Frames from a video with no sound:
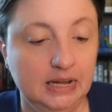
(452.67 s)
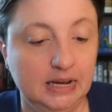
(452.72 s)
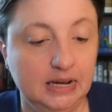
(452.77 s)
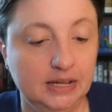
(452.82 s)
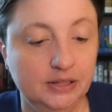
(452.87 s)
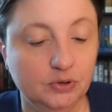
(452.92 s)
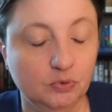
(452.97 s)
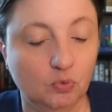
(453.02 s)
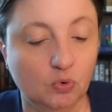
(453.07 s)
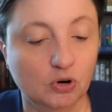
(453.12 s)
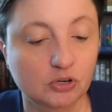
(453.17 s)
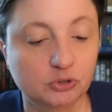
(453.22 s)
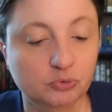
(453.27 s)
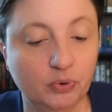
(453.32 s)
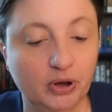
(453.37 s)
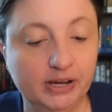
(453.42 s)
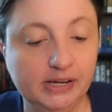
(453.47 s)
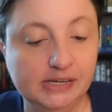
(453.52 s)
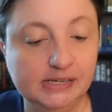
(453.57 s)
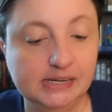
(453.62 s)
In the war's
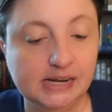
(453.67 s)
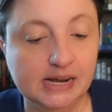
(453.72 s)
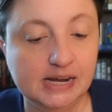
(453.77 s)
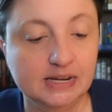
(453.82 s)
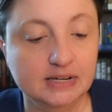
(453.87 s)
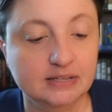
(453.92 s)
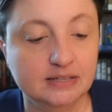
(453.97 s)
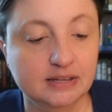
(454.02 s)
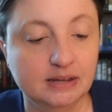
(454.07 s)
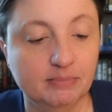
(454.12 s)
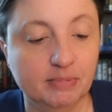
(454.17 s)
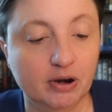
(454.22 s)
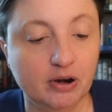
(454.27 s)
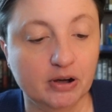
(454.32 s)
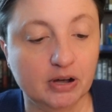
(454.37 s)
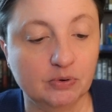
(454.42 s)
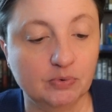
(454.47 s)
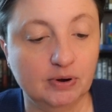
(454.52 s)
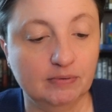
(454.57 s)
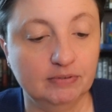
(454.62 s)
waning days, the
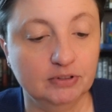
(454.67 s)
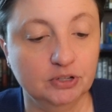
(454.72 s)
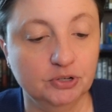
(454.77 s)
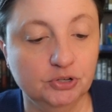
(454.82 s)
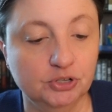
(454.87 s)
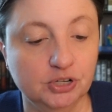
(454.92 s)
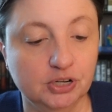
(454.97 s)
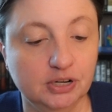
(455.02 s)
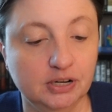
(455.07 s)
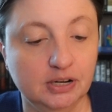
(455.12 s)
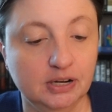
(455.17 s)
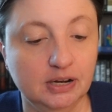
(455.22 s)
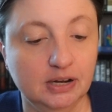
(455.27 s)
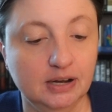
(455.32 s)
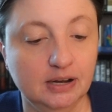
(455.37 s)
American Revolution